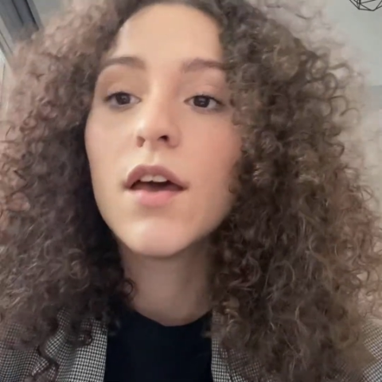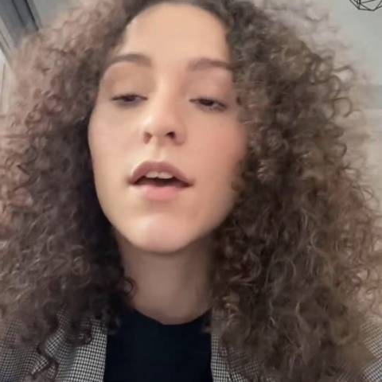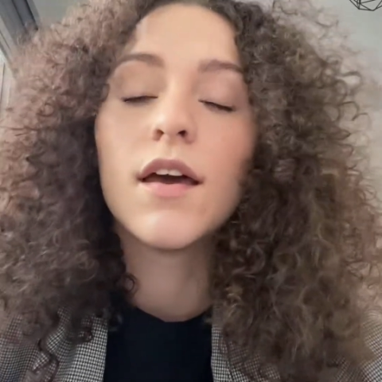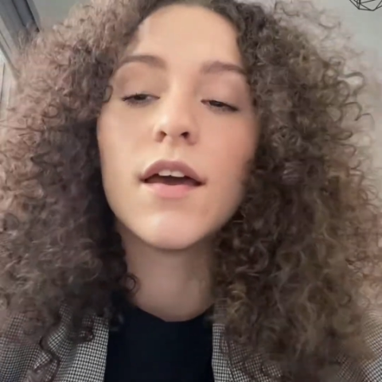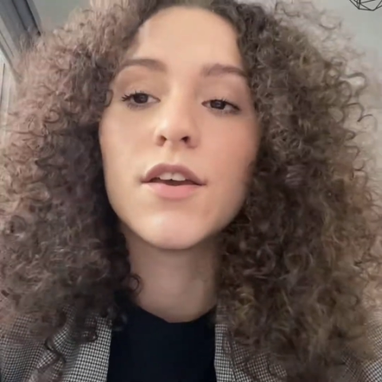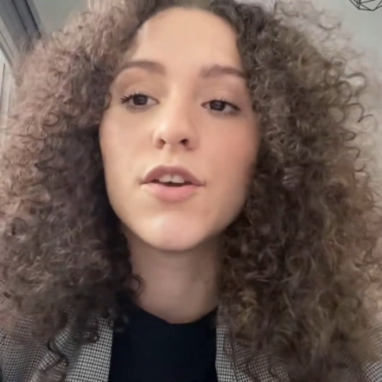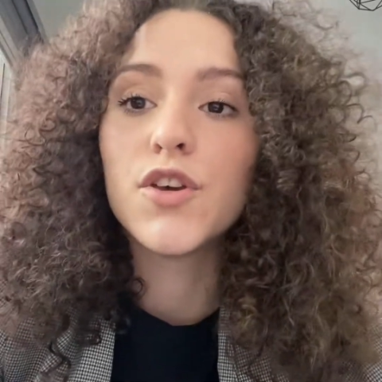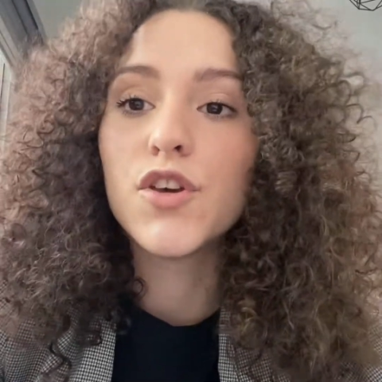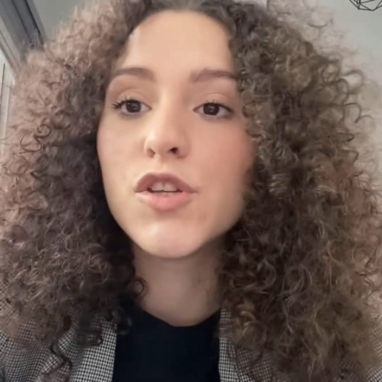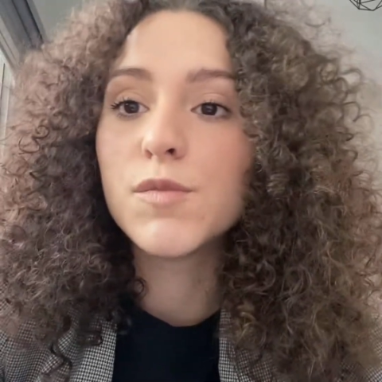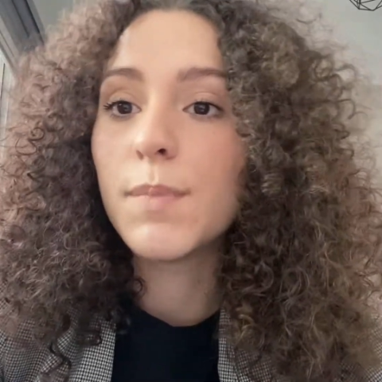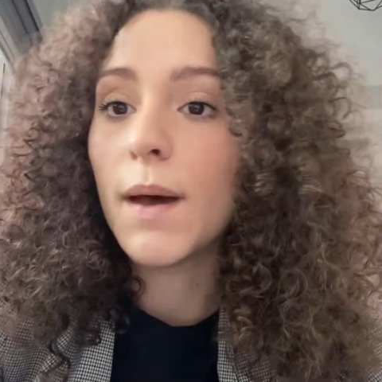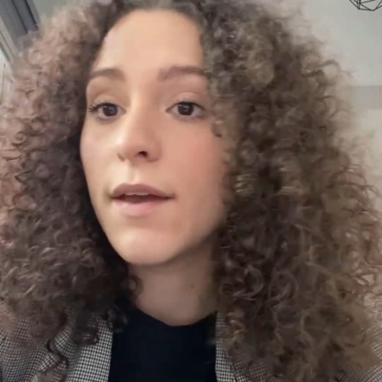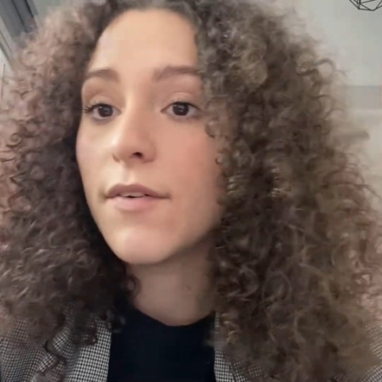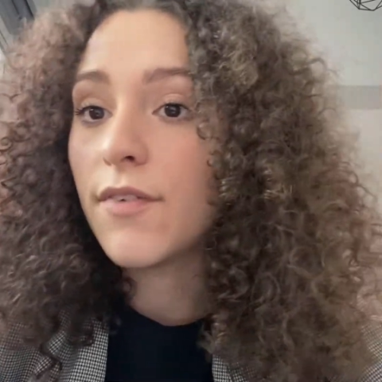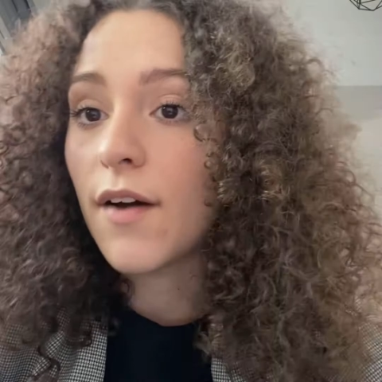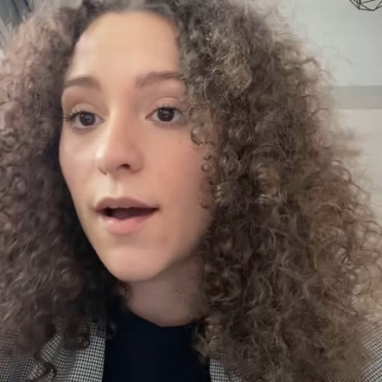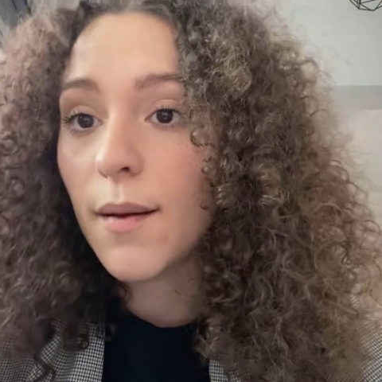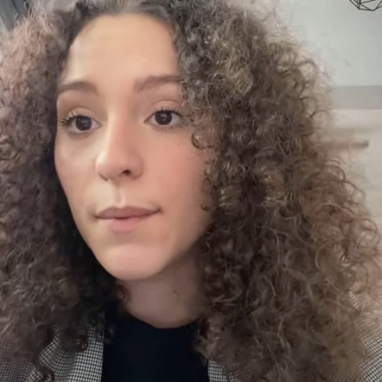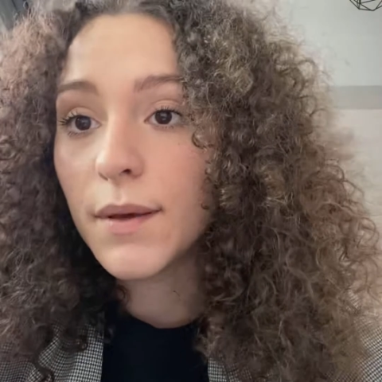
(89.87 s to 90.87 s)
used by
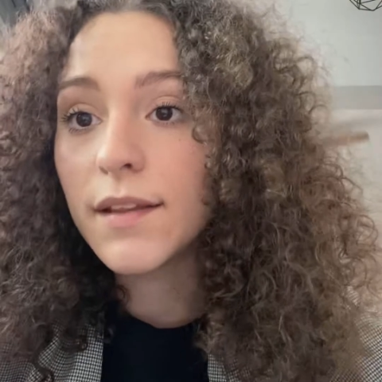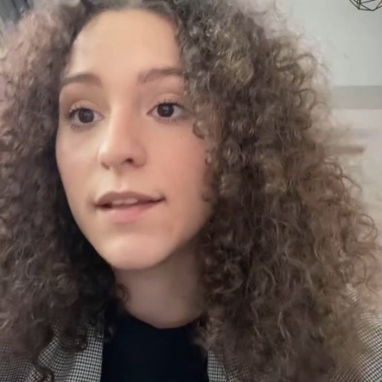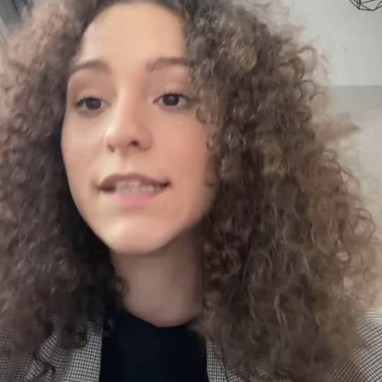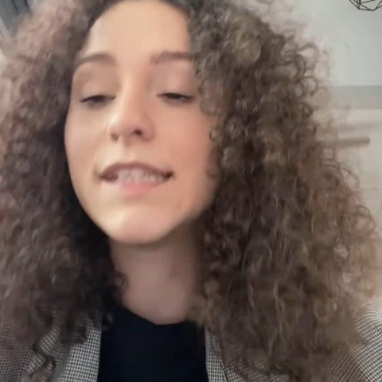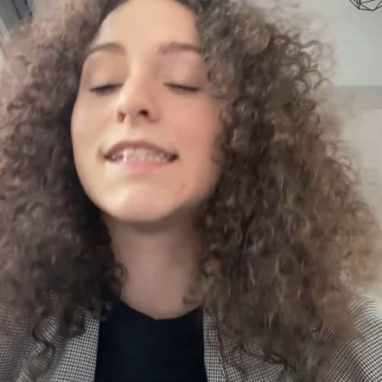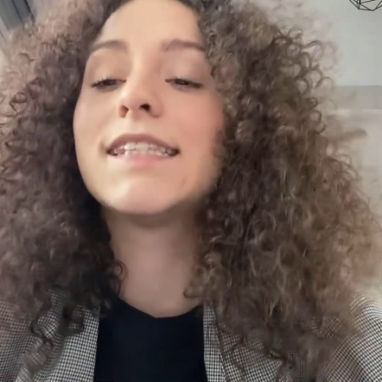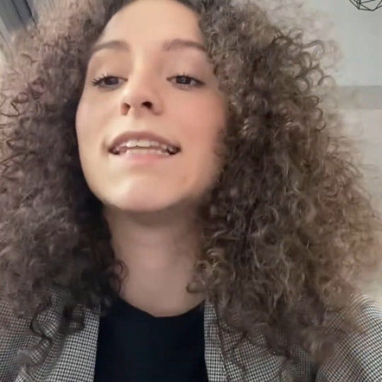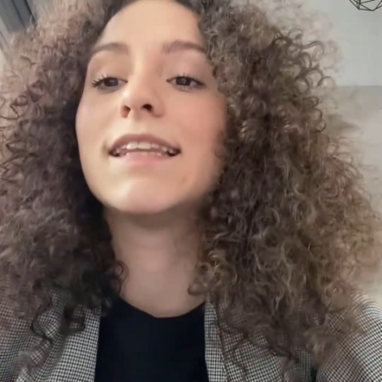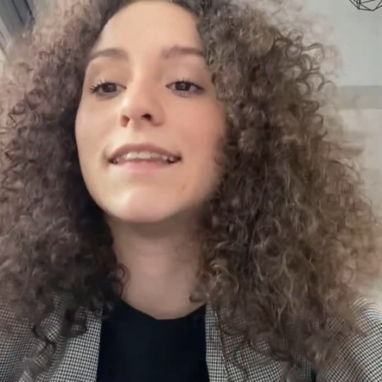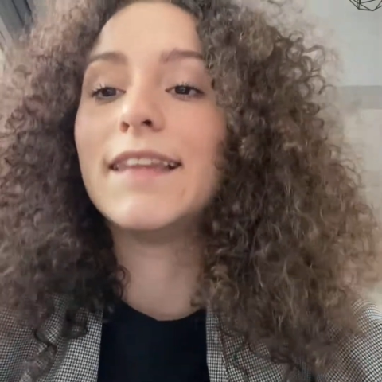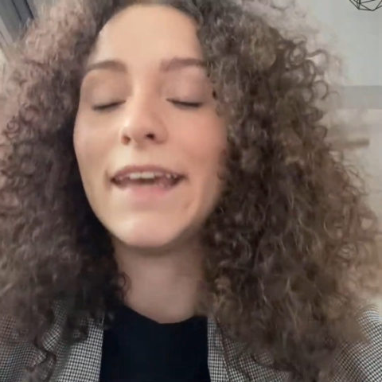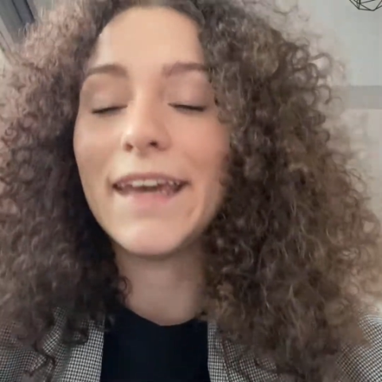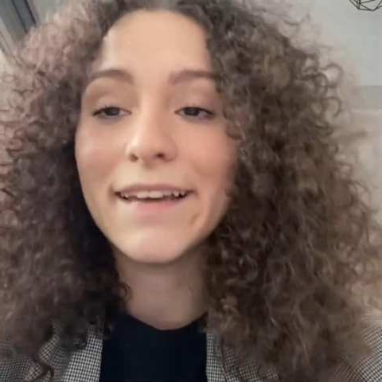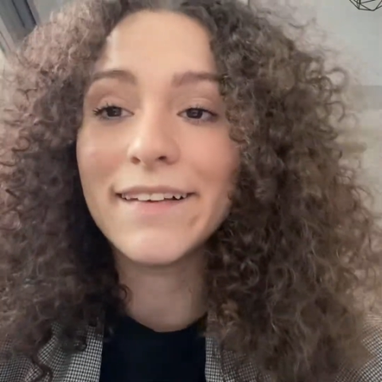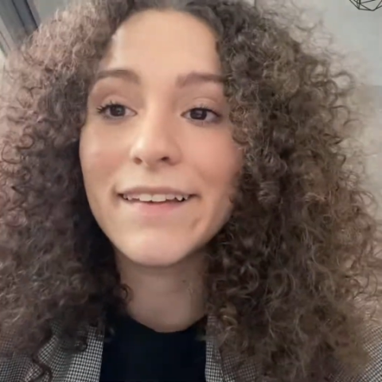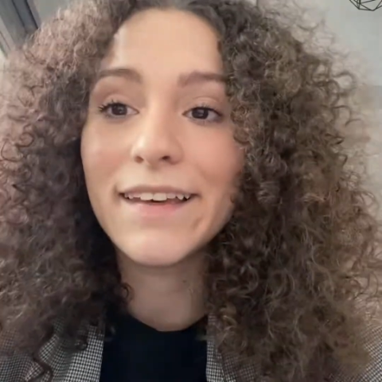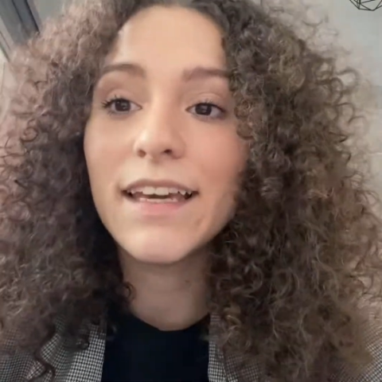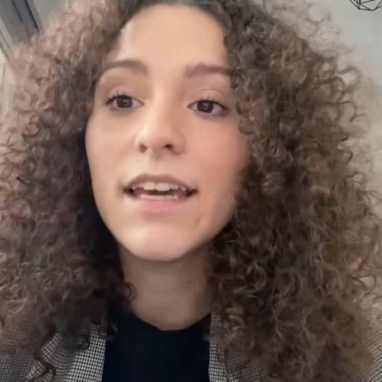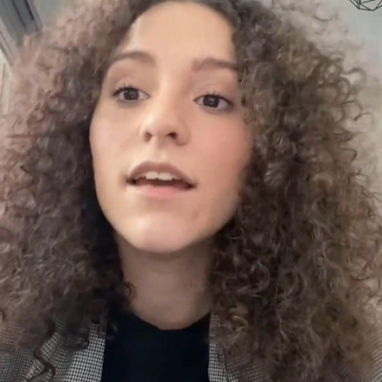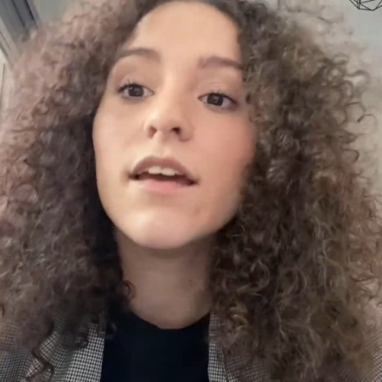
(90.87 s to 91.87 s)
families
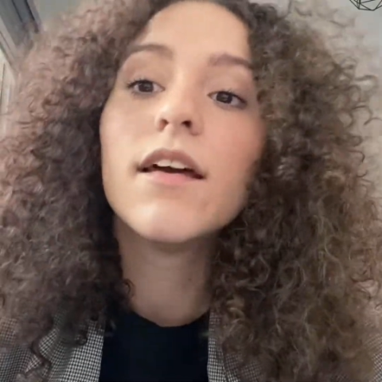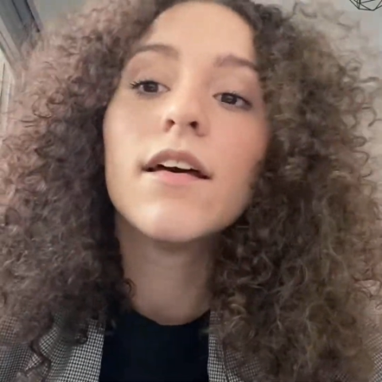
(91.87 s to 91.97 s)
daily,